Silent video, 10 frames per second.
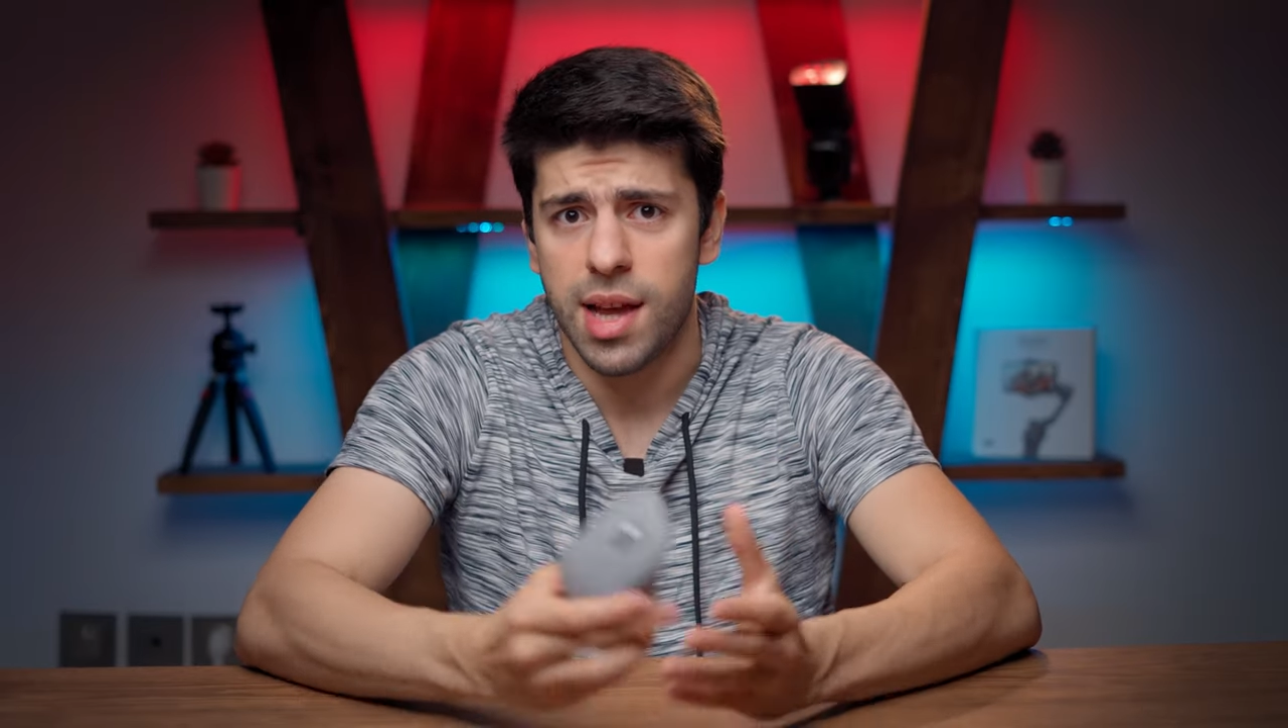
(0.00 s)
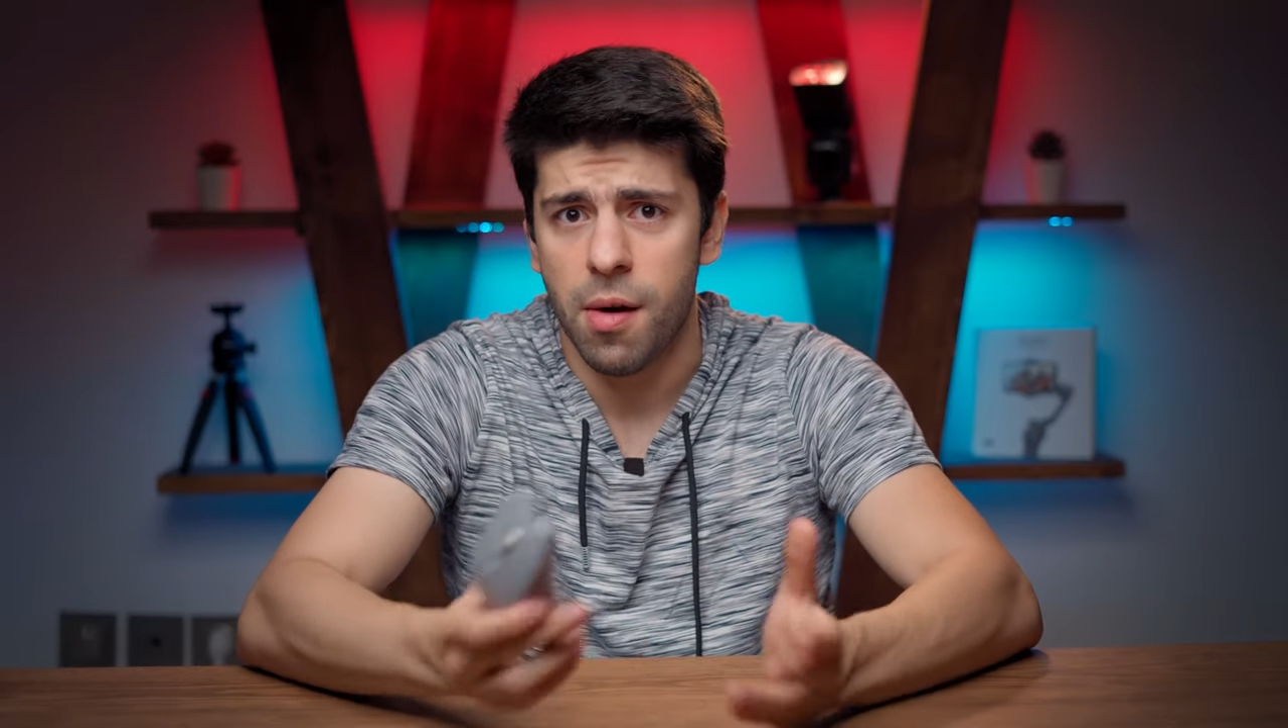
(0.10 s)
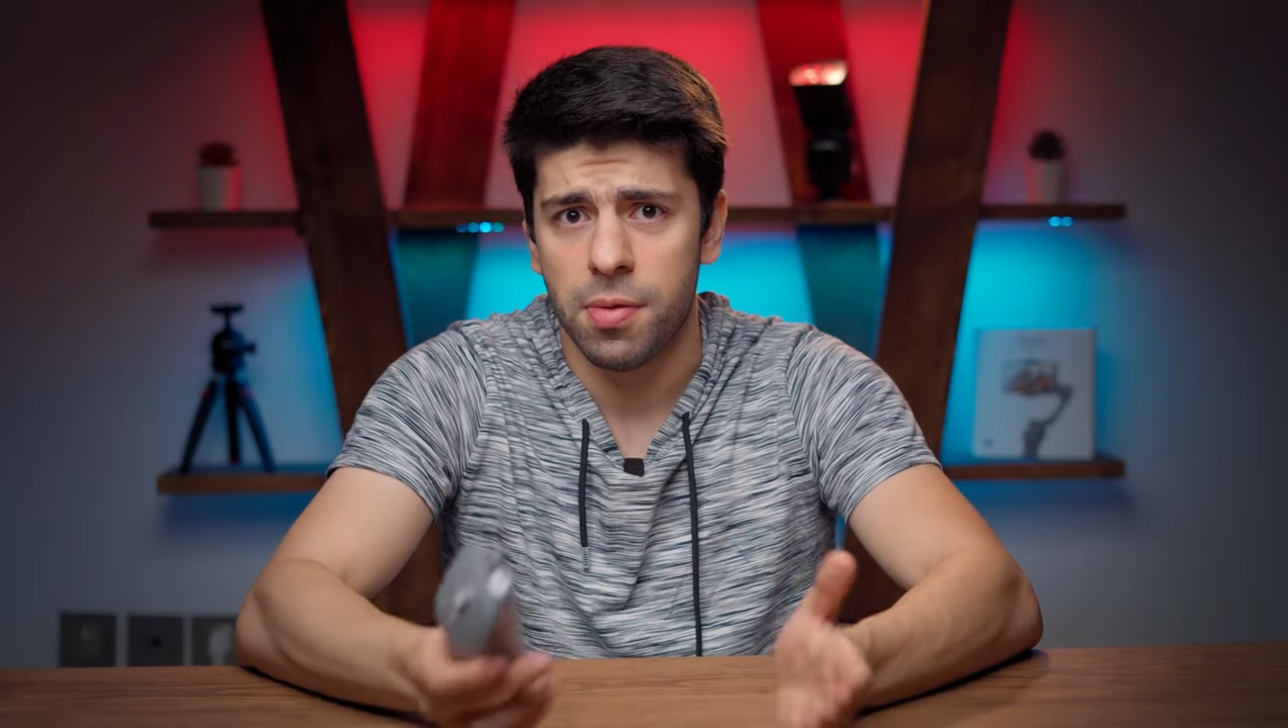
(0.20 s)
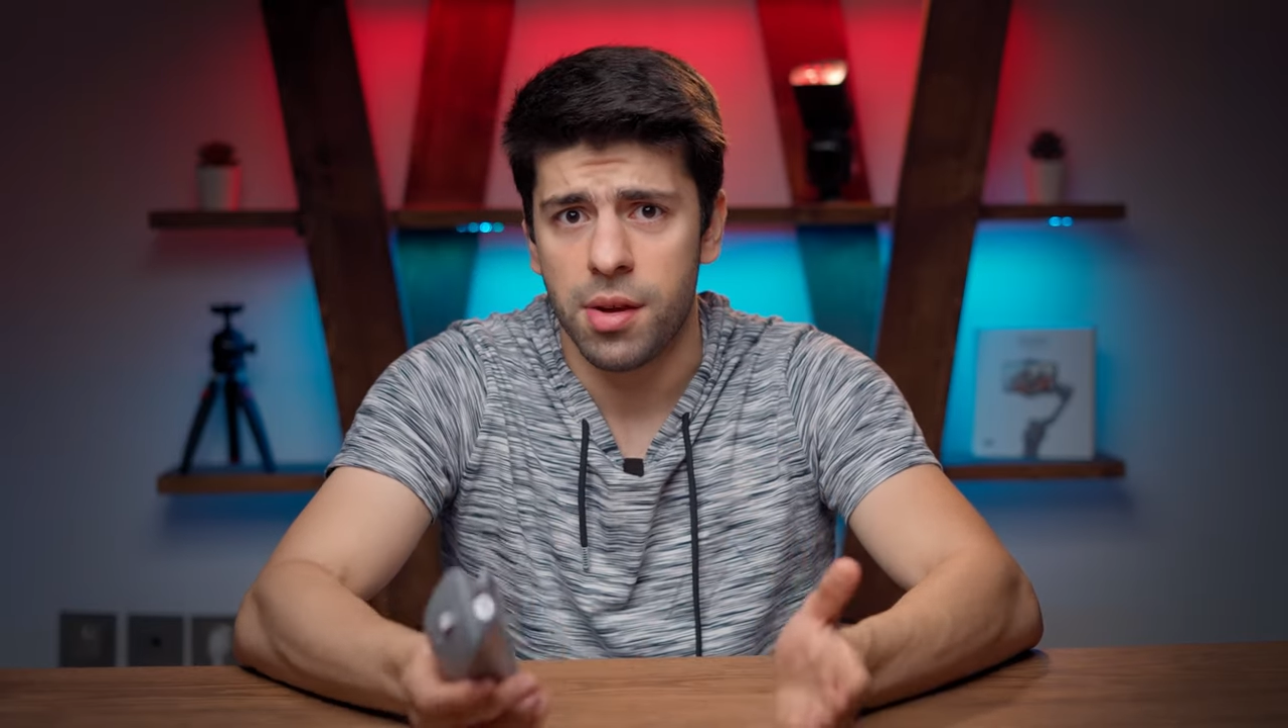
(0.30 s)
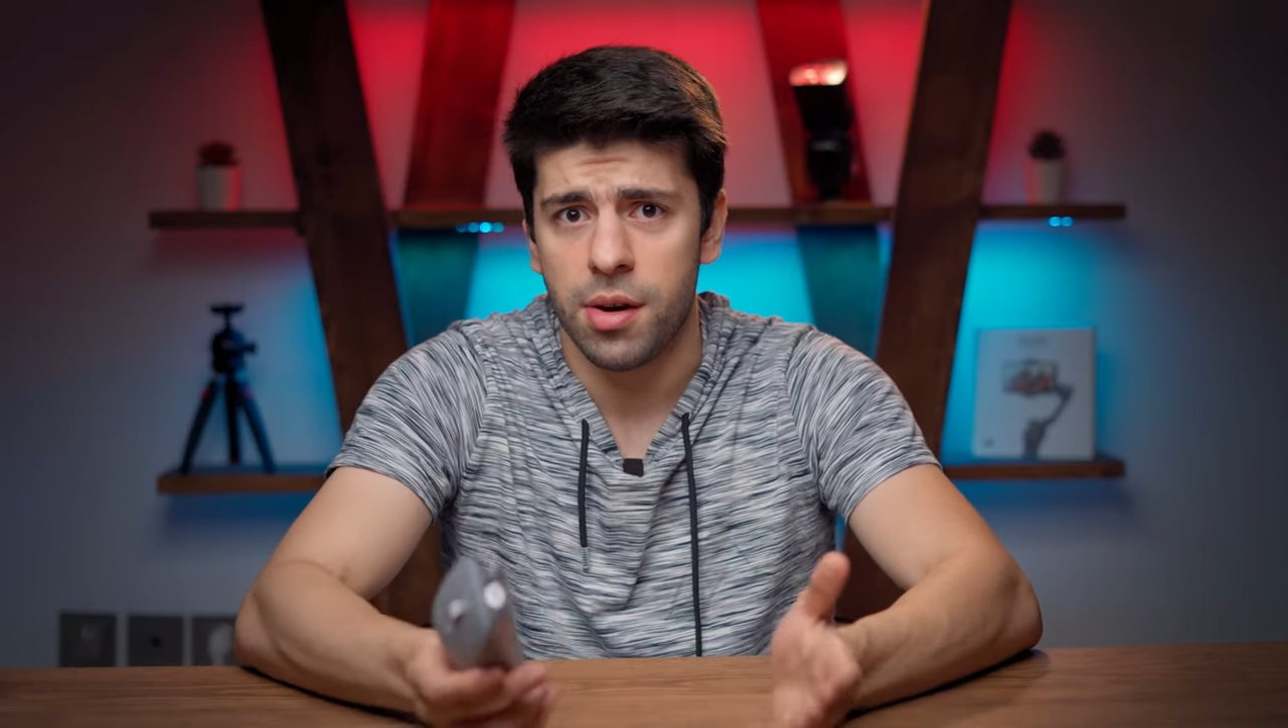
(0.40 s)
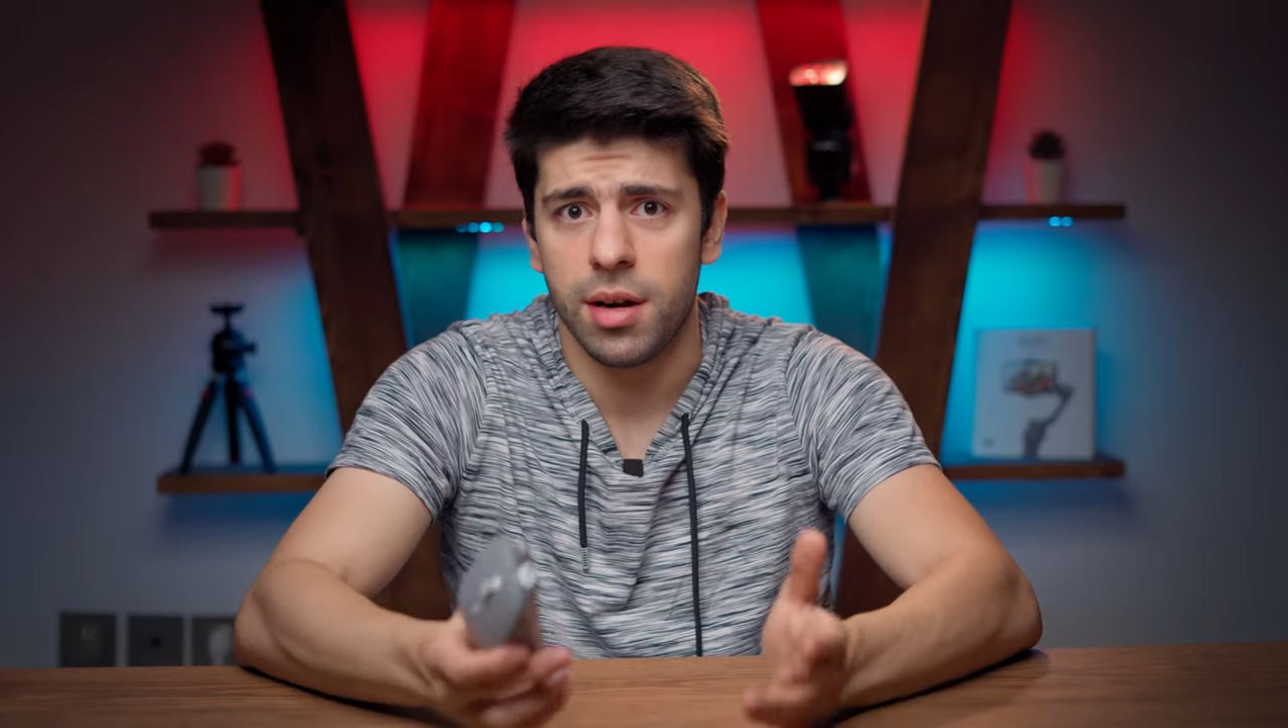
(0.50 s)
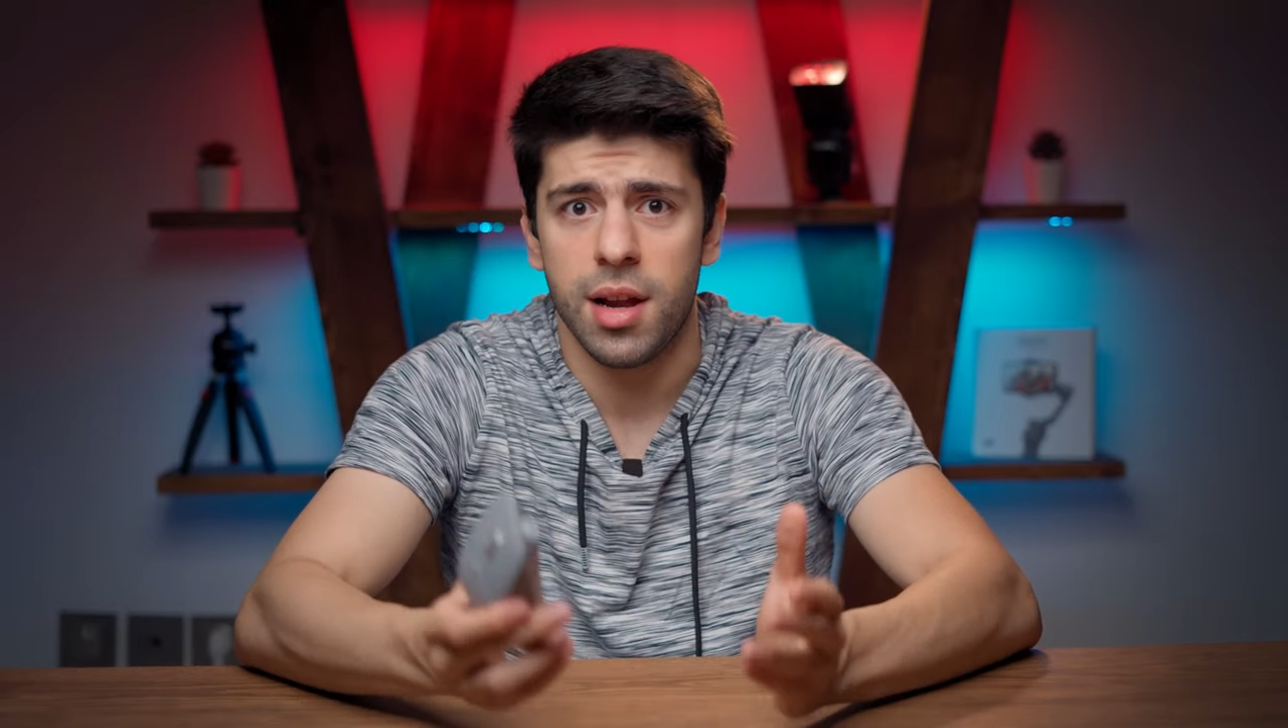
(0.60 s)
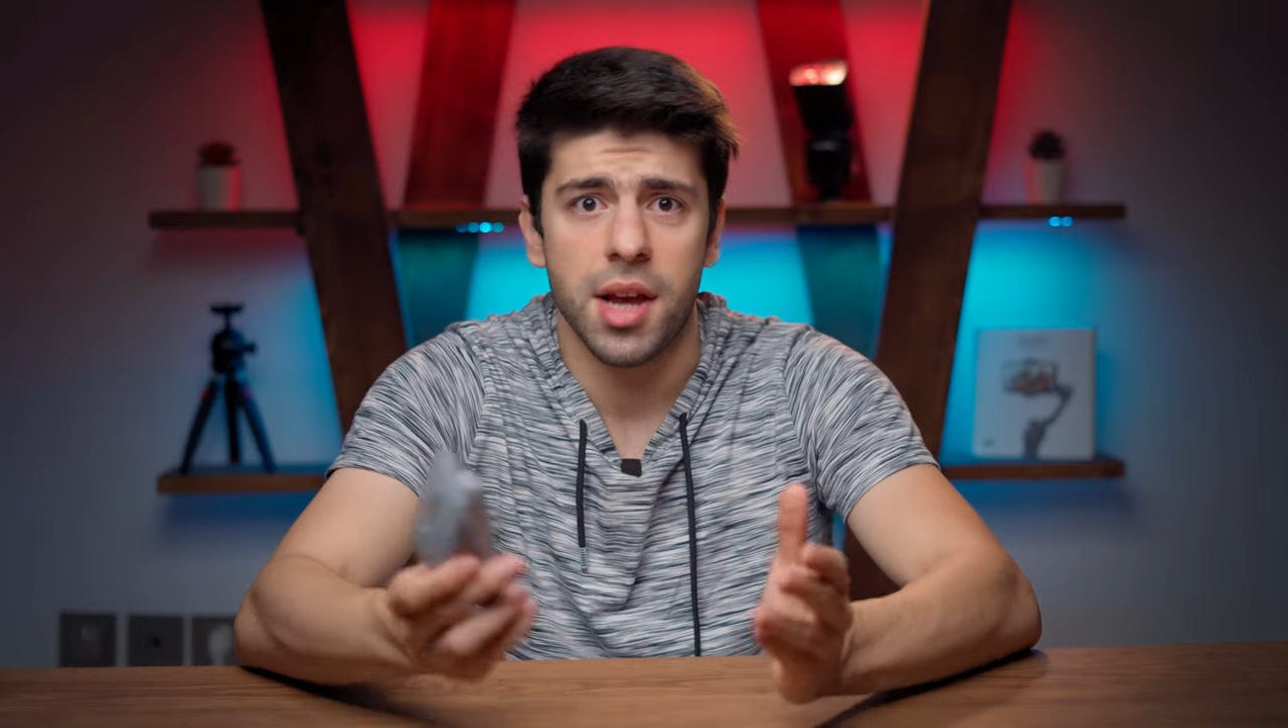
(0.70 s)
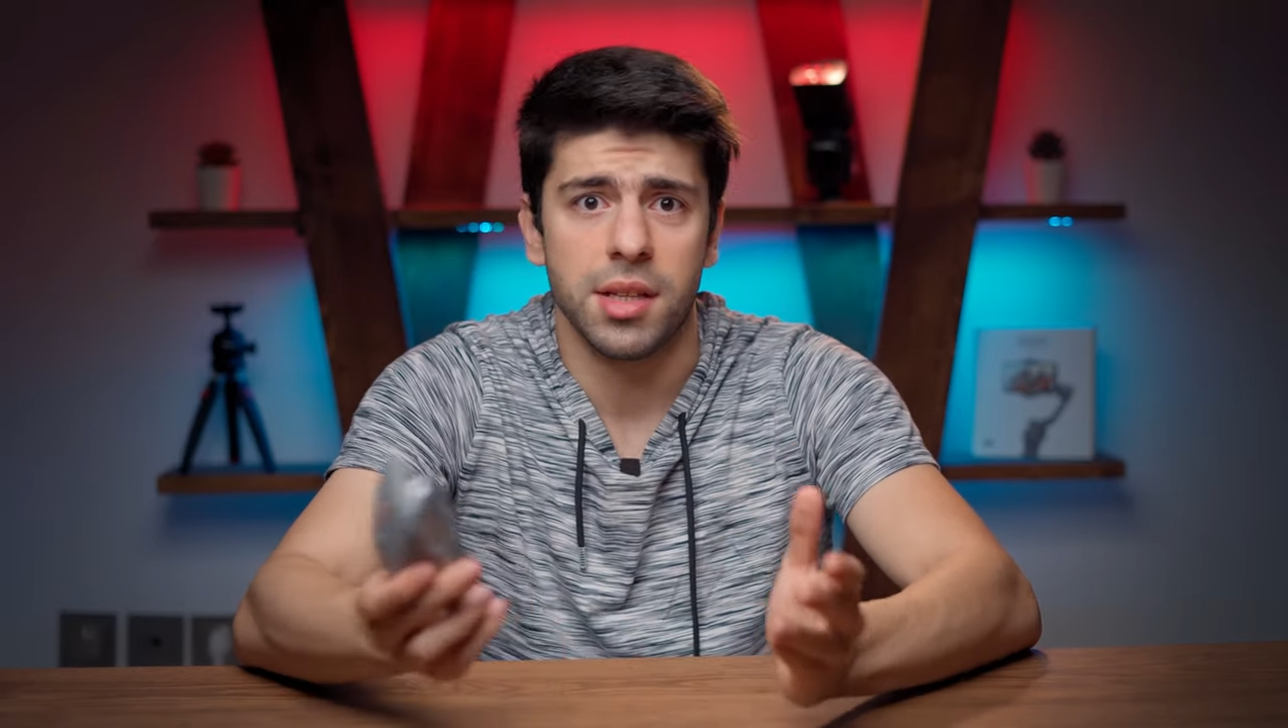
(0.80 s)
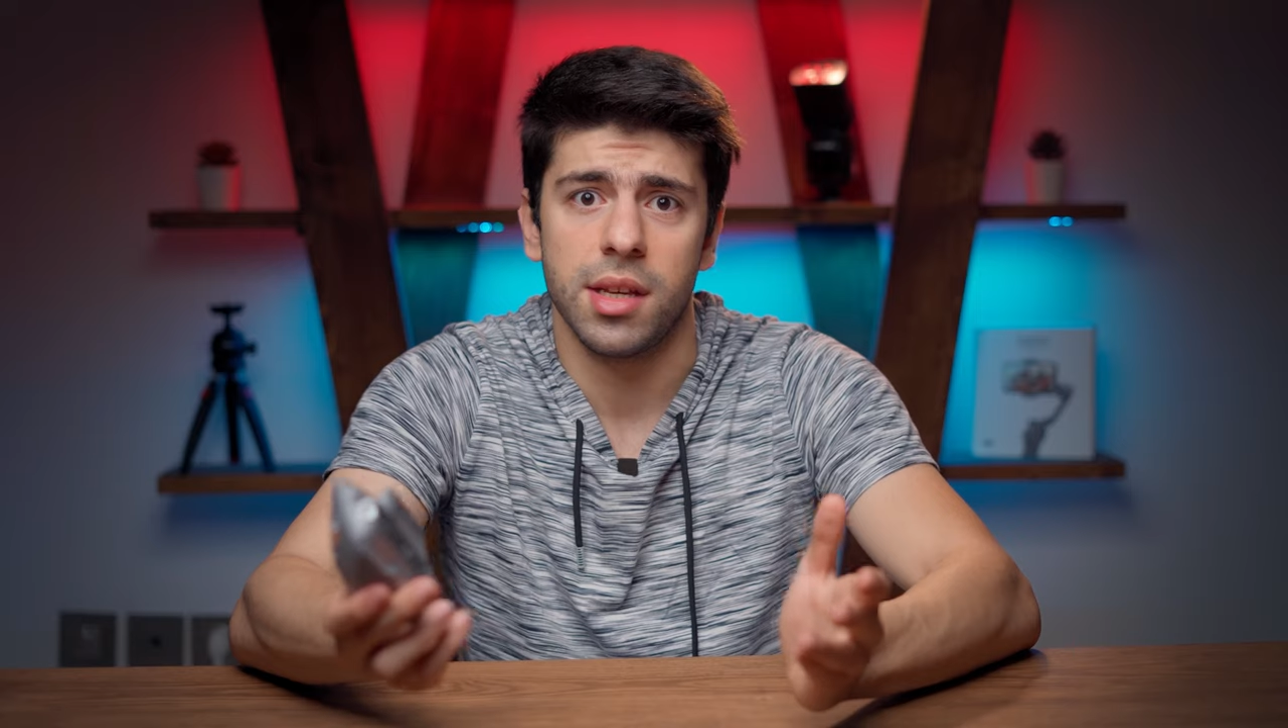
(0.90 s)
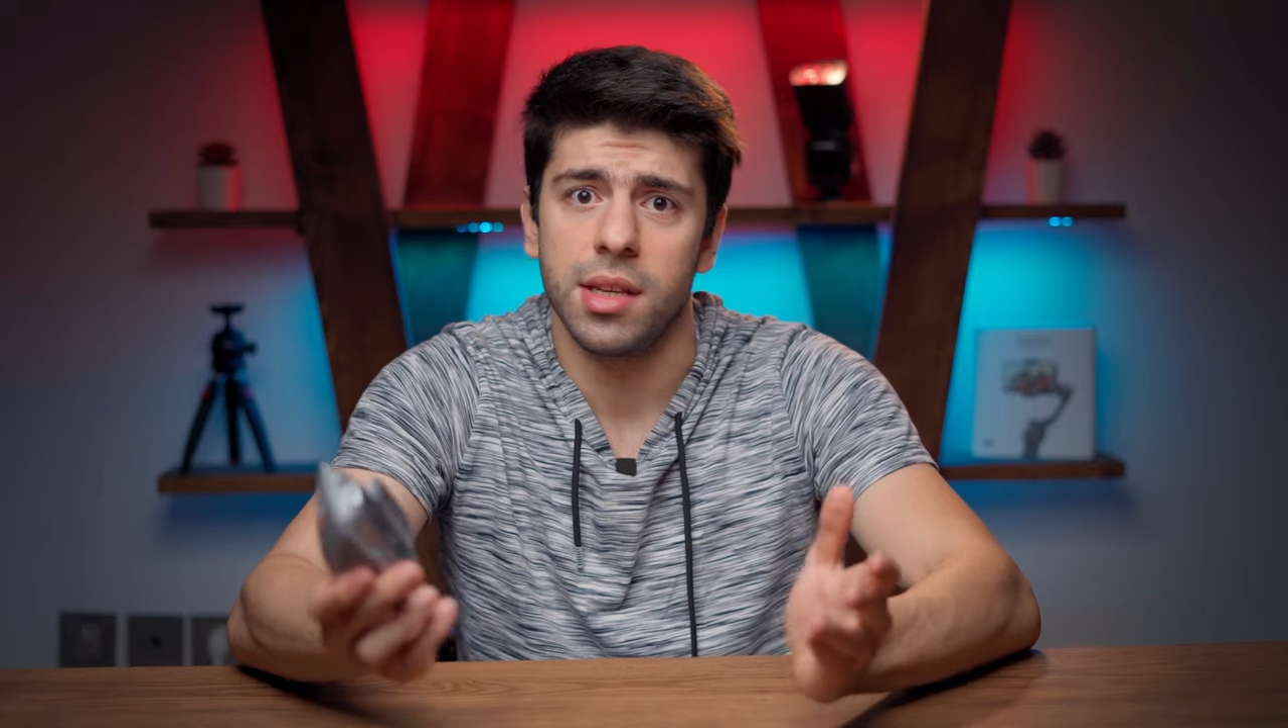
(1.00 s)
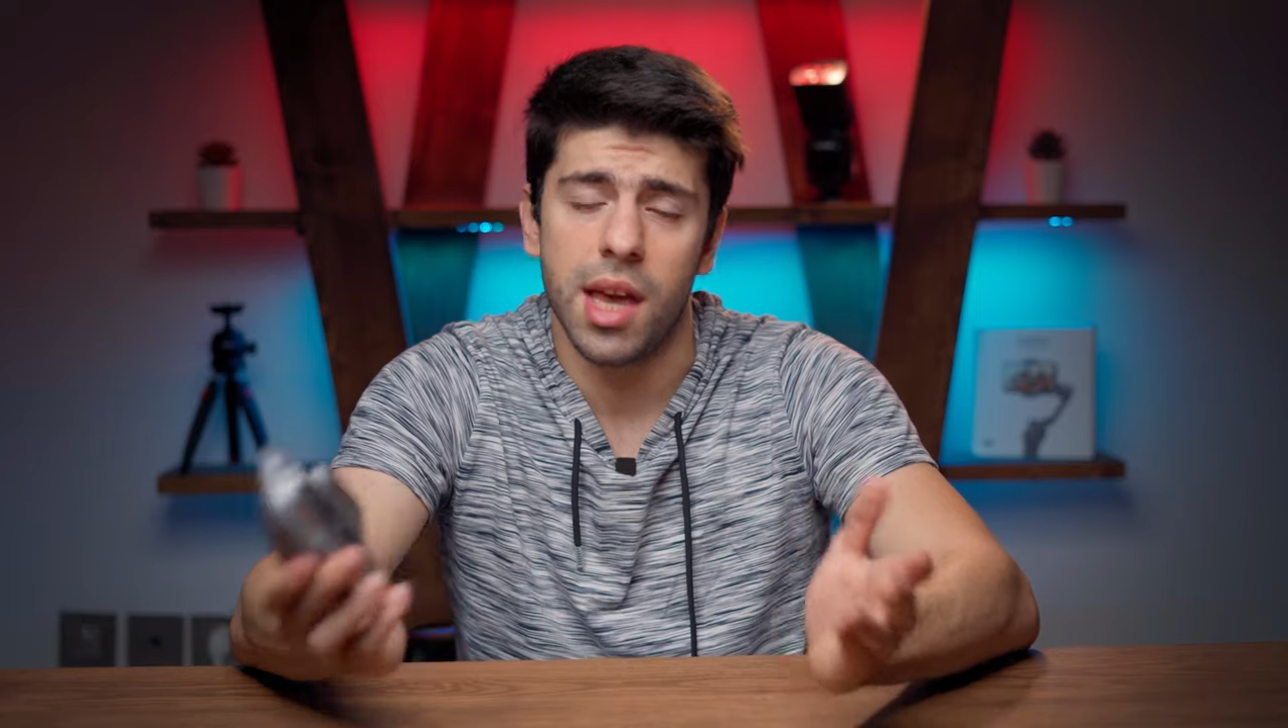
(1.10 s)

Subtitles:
out there like the